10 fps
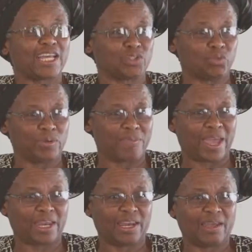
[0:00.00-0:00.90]
as
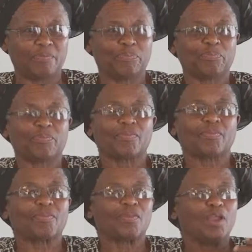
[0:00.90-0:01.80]
women.
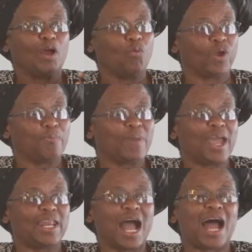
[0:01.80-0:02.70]

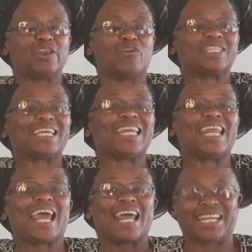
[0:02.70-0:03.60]
Women are not
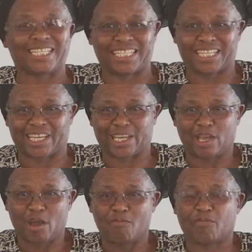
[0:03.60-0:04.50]
inheriting
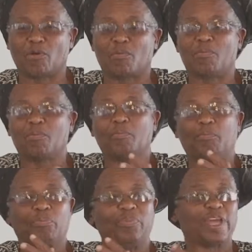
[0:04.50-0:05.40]
from
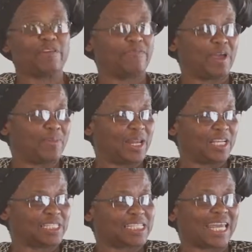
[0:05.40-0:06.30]
their
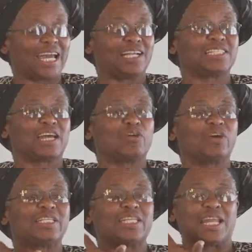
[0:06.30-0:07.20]
families. Girls are
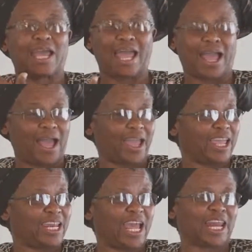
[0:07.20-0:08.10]
not
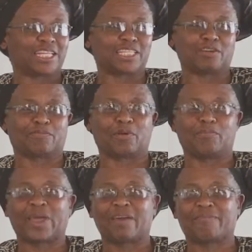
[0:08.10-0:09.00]
inheriting
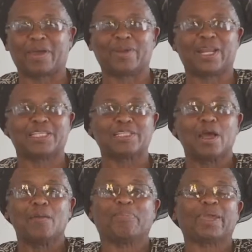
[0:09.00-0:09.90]
from their families
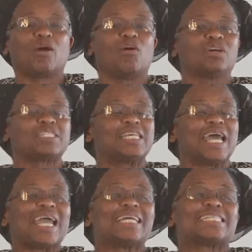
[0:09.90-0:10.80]
because
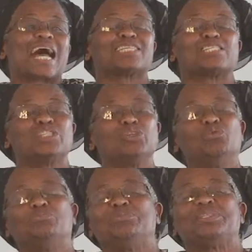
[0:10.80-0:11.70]
it's
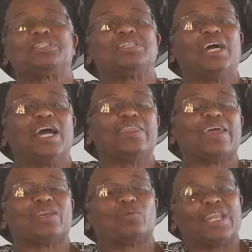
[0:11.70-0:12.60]
assumed
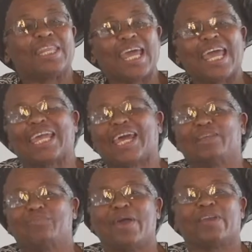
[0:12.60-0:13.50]
that when they
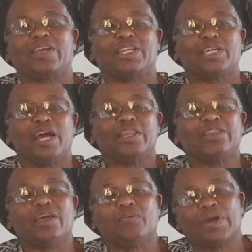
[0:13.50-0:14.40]
get married,
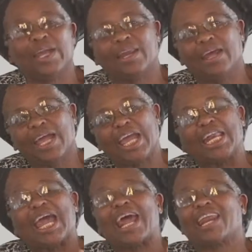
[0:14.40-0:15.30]
they will
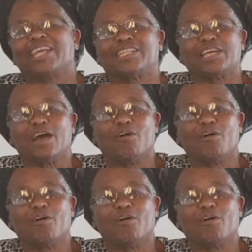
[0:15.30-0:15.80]
inherit